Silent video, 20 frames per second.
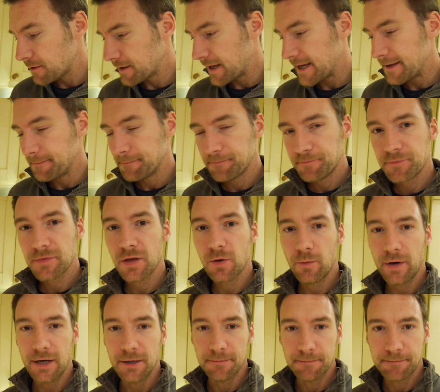Okay,
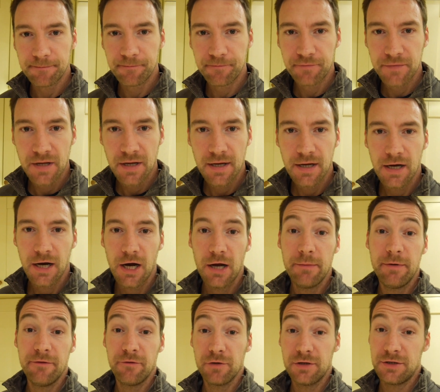well, I
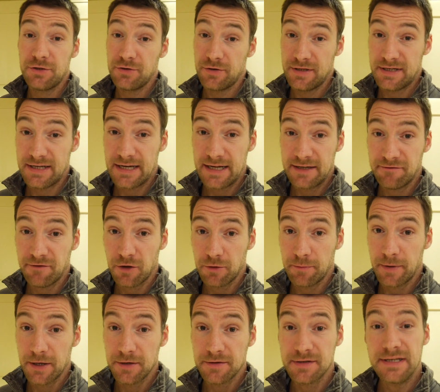hope you've all enjoyed today's vlog
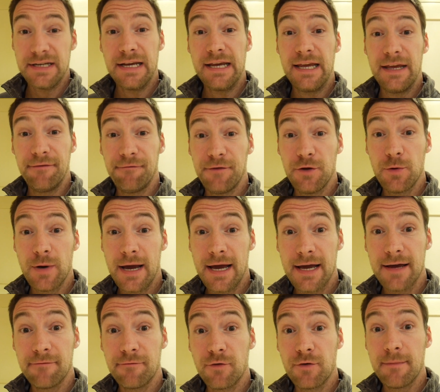post. If you
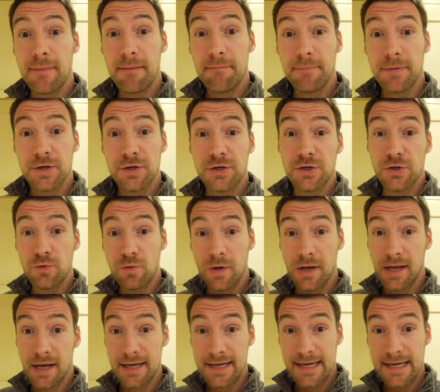have, remember to
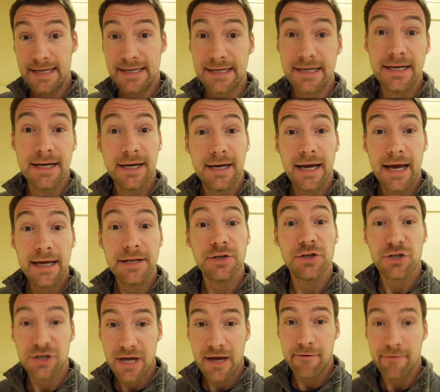like it and
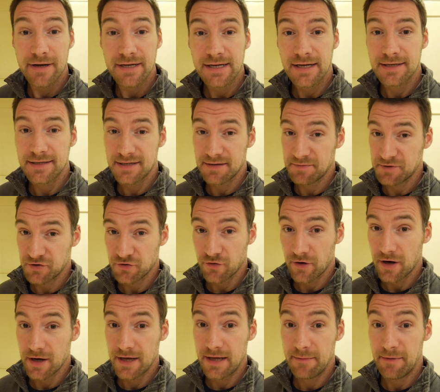share it and
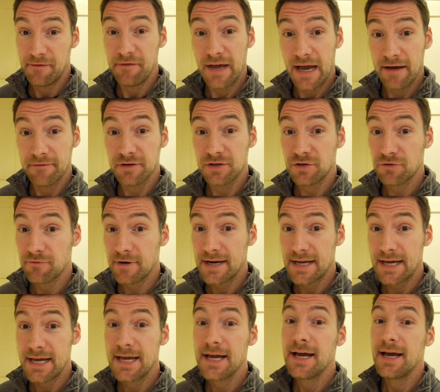subscribe if you haven't
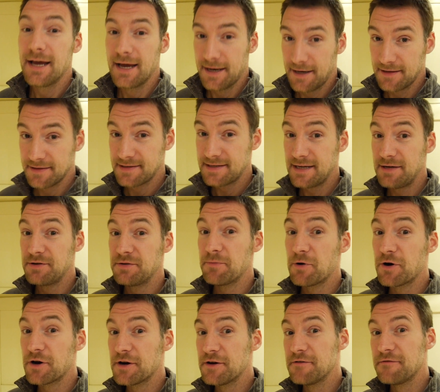already. And I'll see you
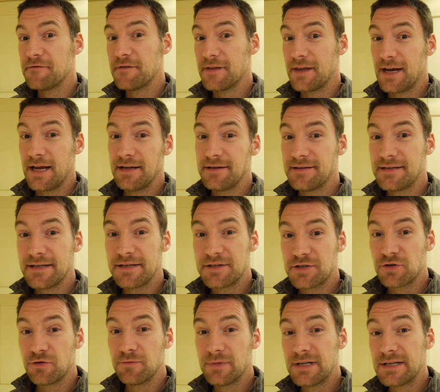tomorrow for the next
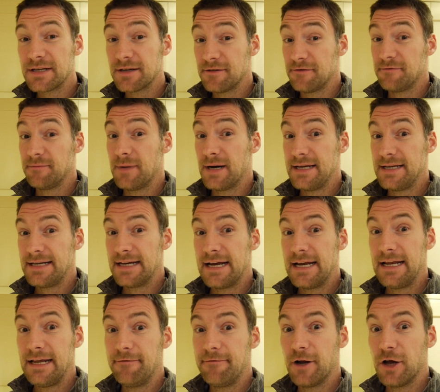installment of my
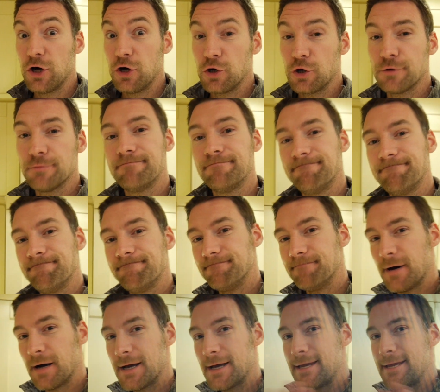daily vlog.
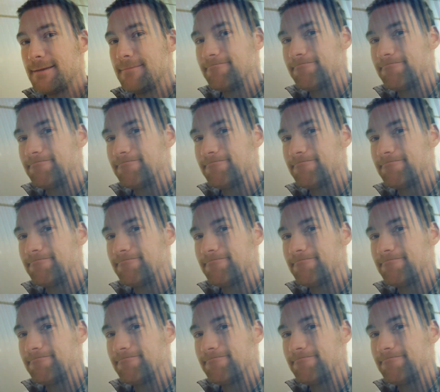Bye.